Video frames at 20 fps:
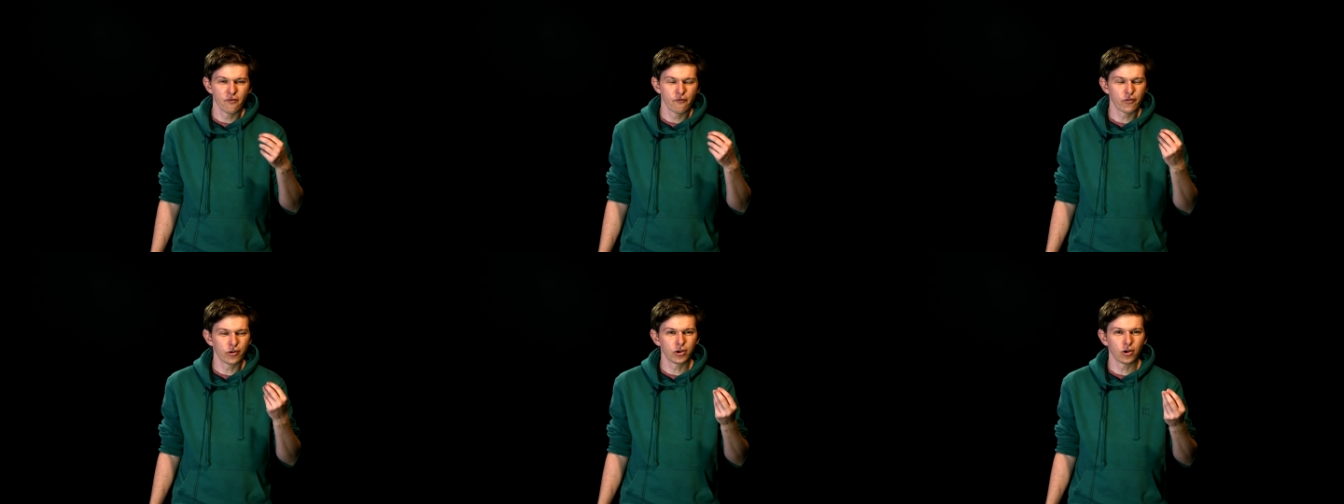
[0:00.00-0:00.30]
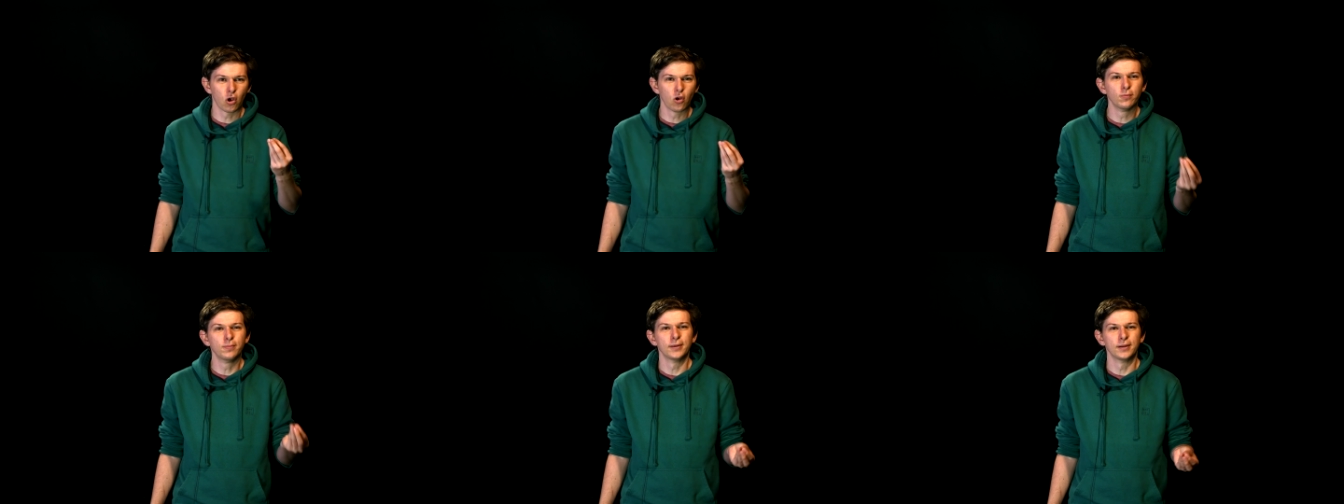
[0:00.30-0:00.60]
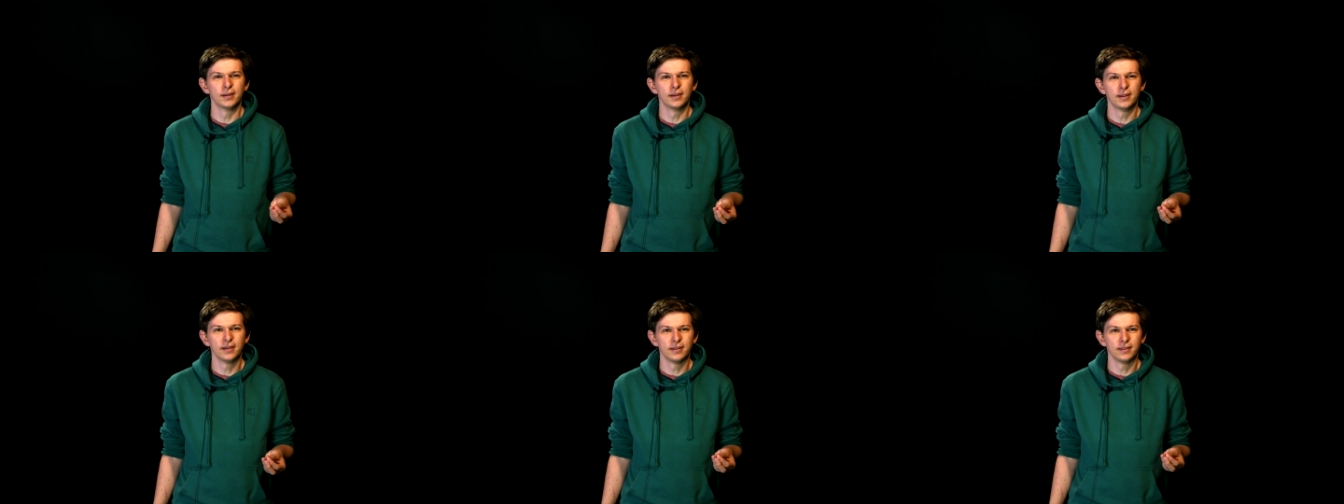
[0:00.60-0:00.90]
very
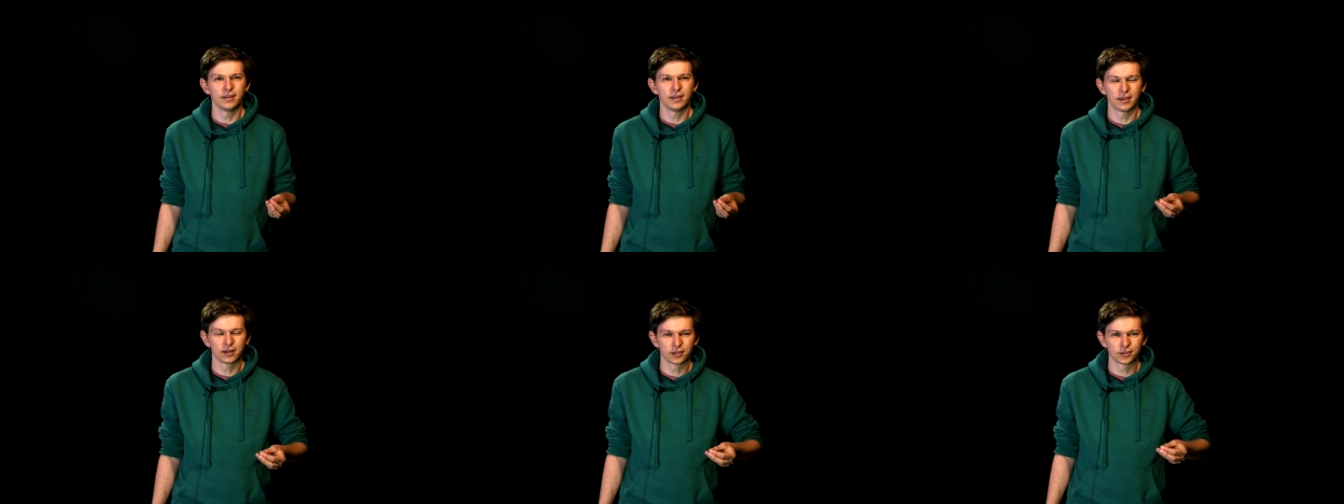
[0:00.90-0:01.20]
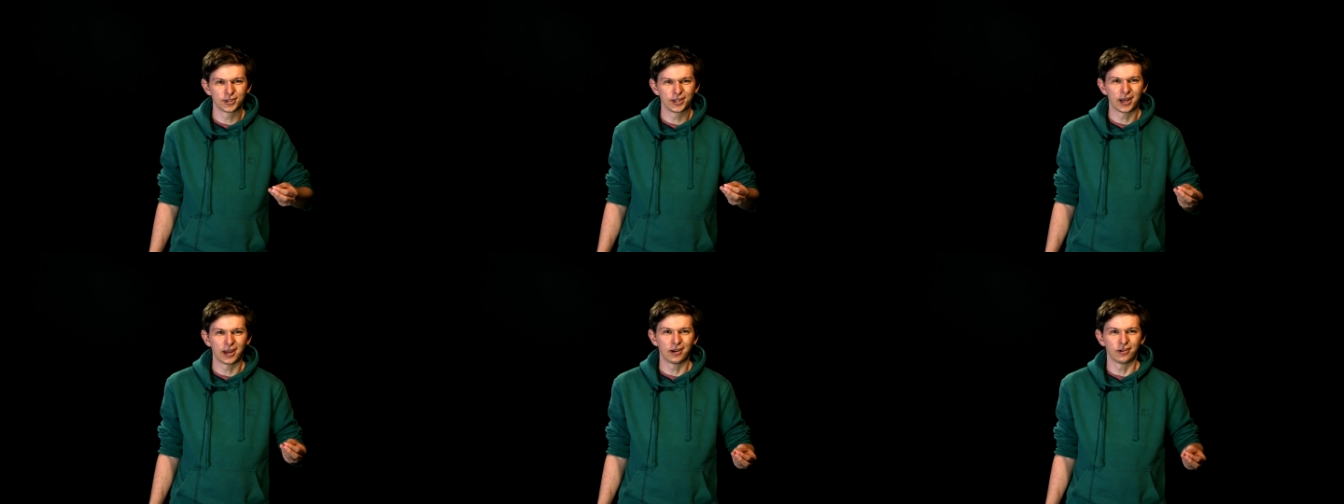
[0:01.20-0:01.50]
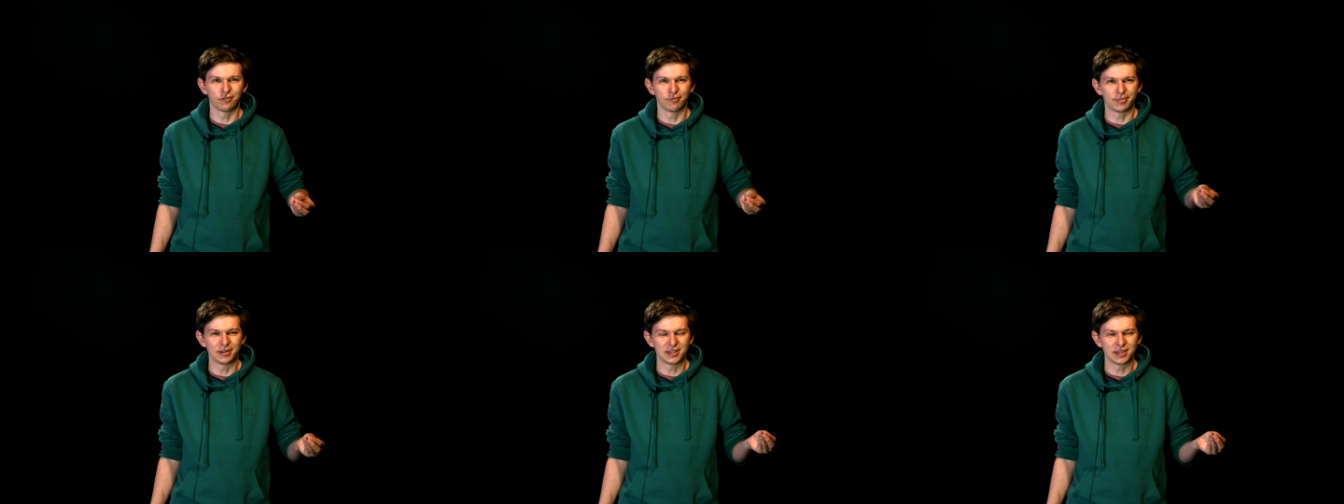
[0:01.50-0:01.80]
open in their
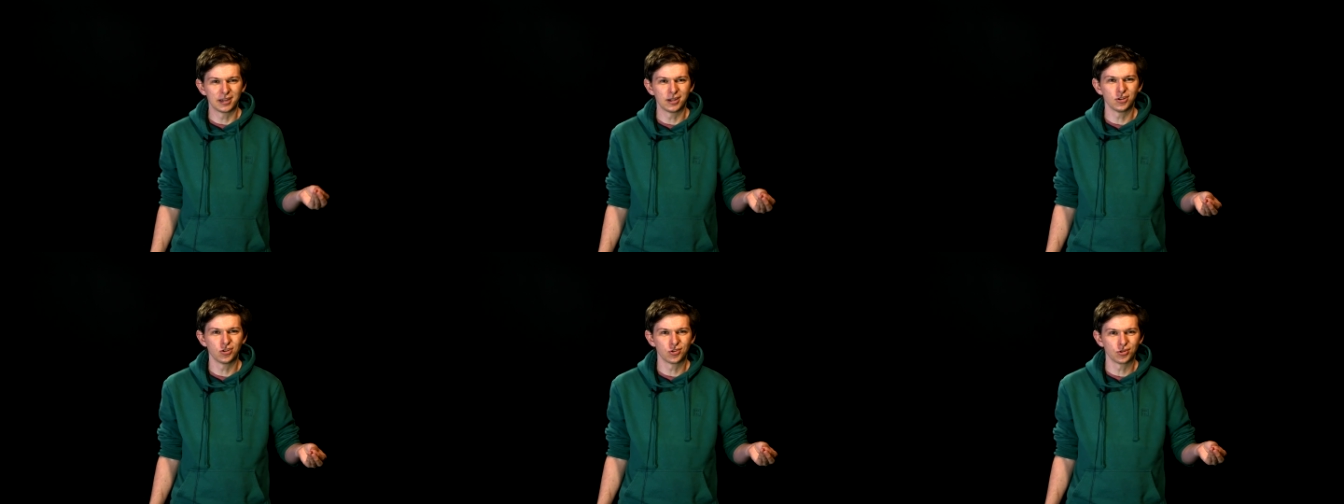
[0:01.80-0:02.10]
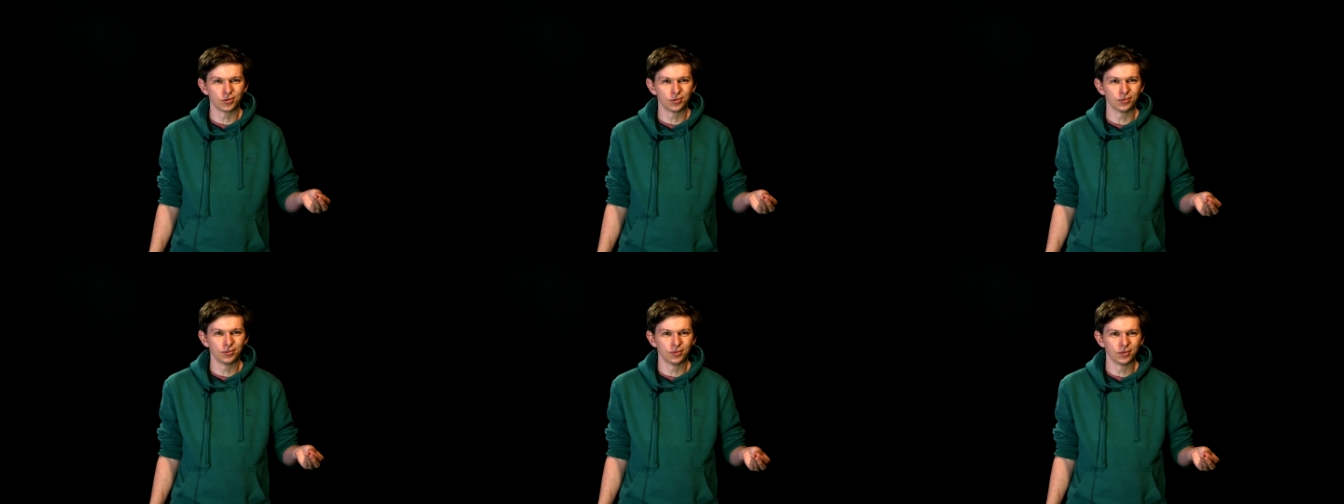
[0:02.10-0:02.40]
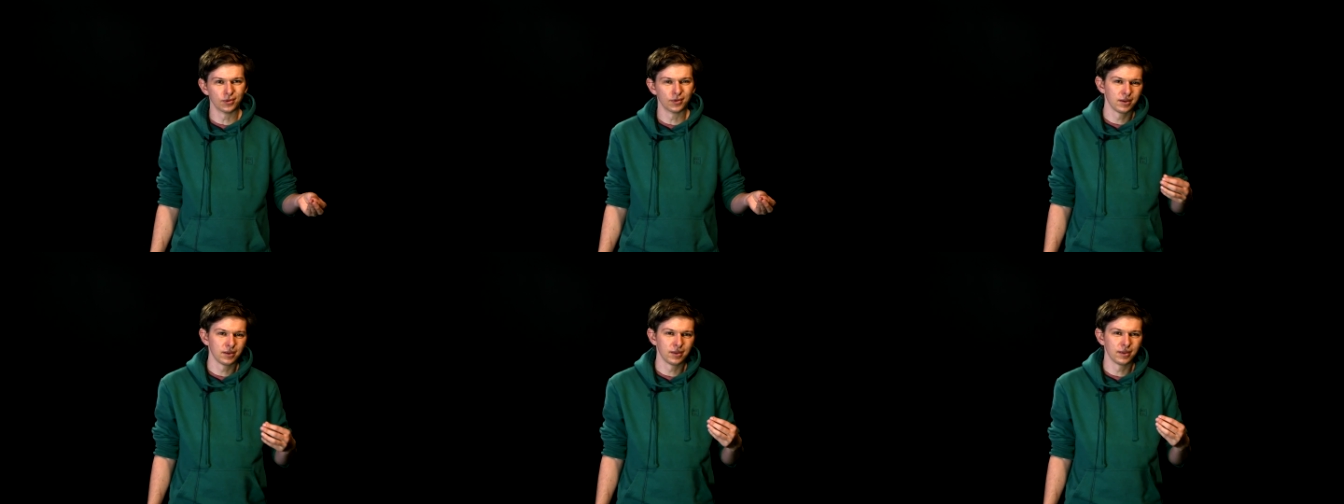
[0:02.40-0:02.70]
creative potential.
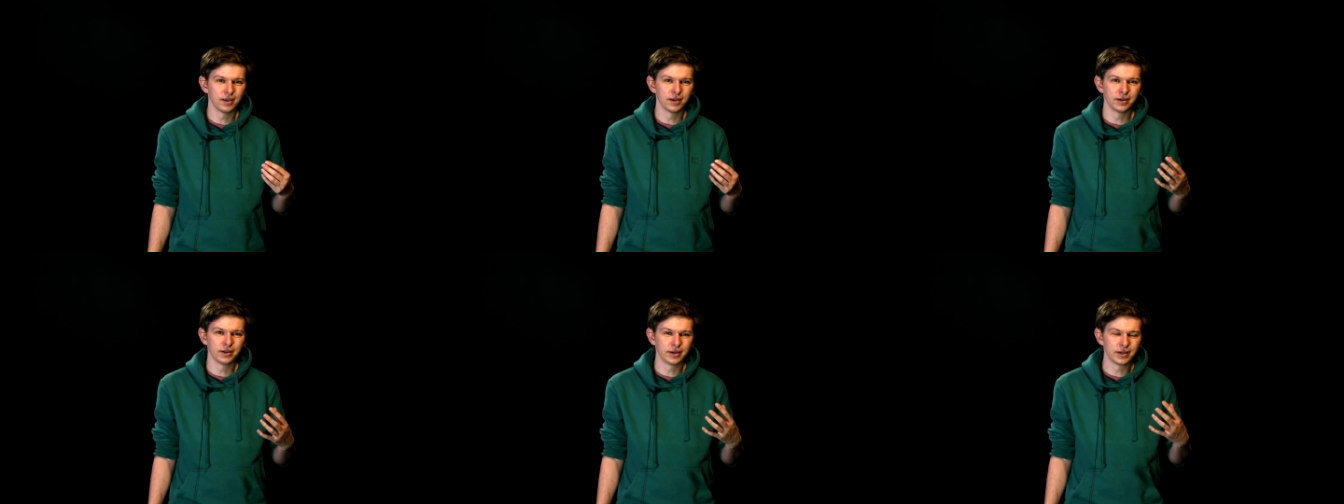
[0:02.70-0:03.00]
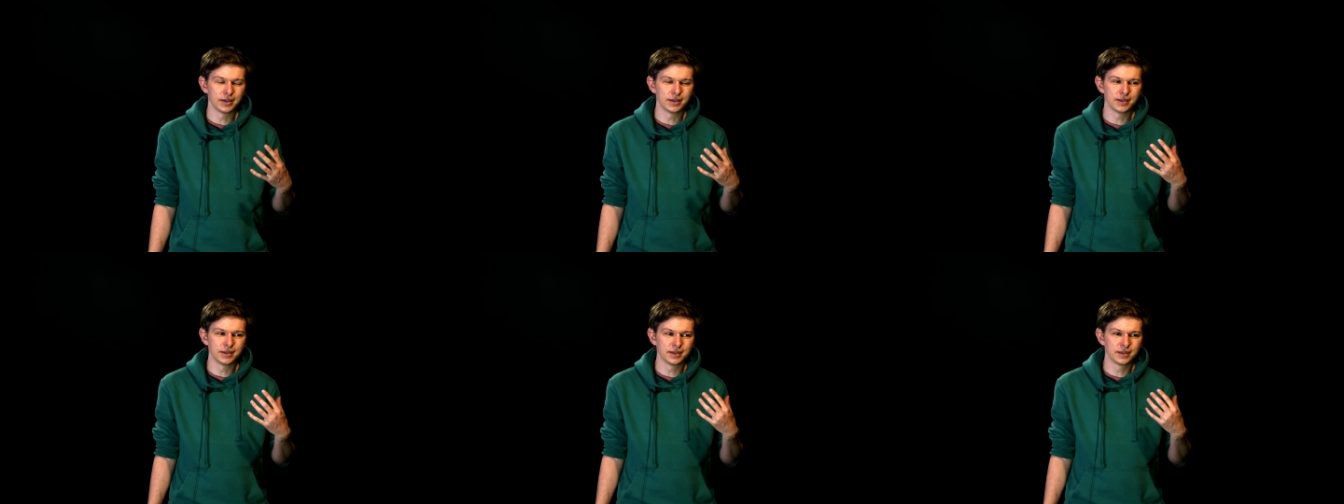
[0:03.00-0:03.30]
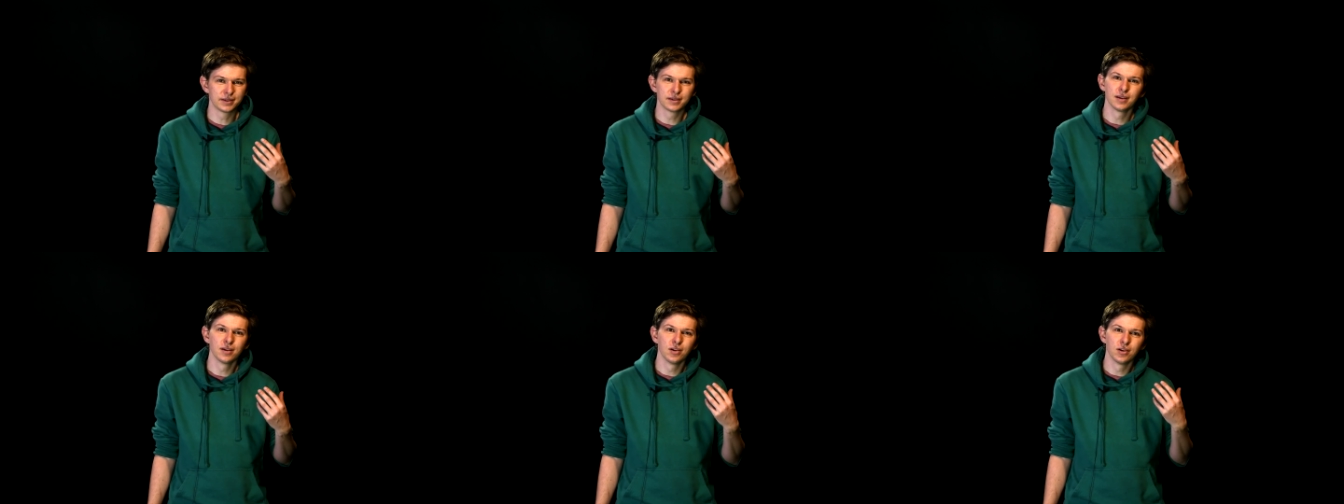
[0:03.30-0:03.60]
There
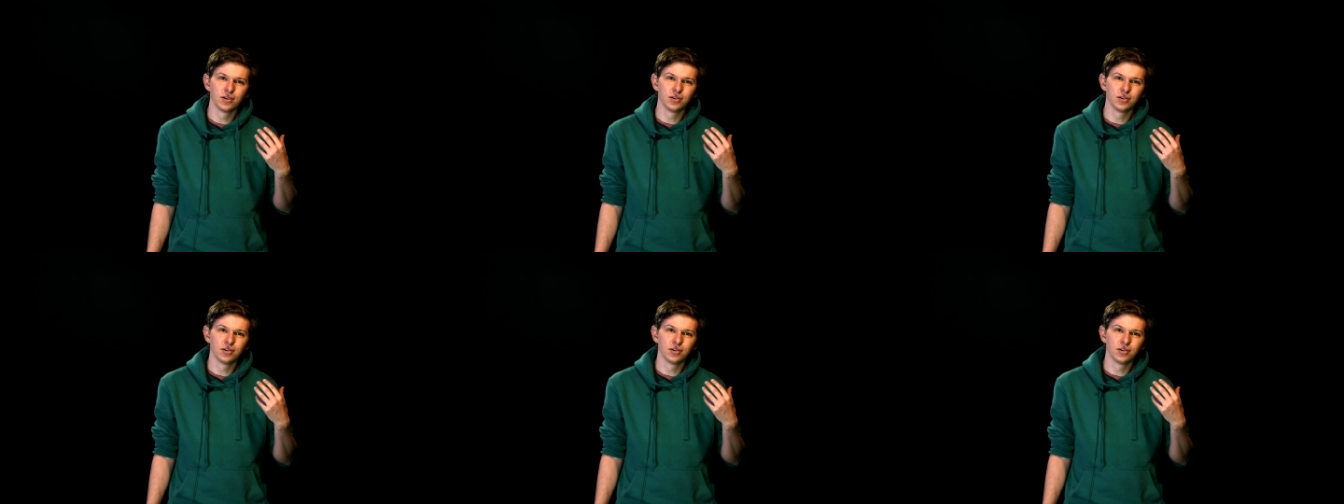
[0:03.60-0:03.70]
is